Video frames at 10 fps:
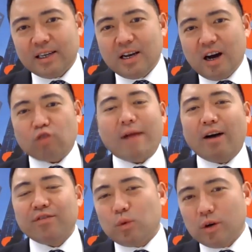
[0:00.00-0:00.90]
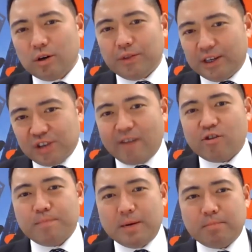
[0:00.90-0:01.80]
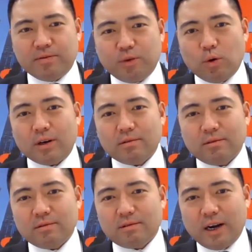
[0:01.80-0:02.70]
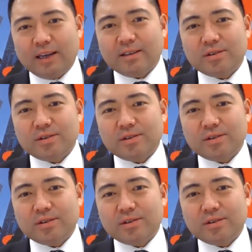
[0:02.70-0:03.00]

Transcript: around the world than it's ever been before, right? Yeah.